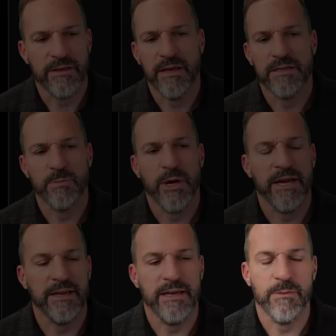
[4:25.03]
Things
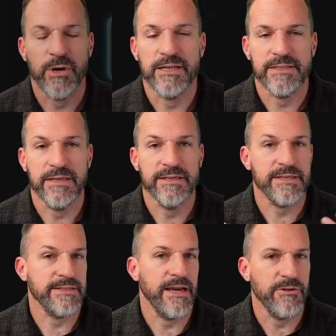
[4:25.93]
break in any brand. See,
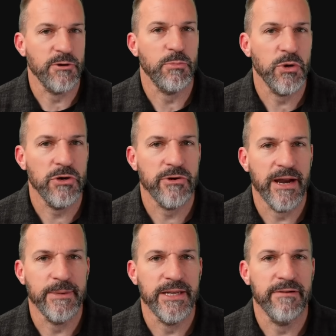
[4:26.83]
this is how they're
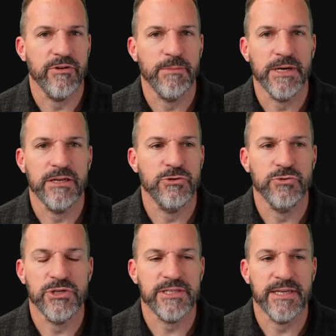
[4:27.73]
programming everybody
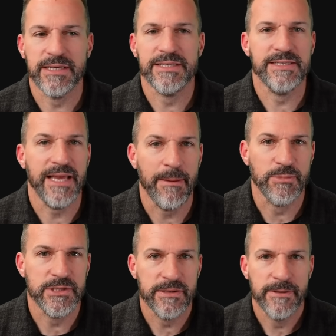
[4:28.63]
to just
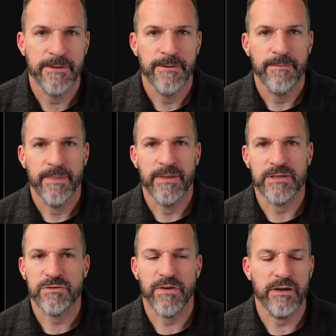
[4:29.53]
accept
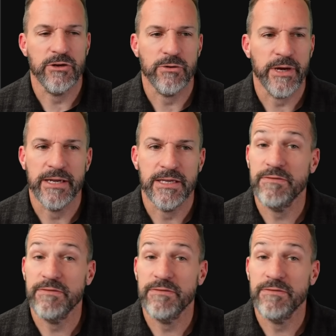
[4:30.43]
this failure rate.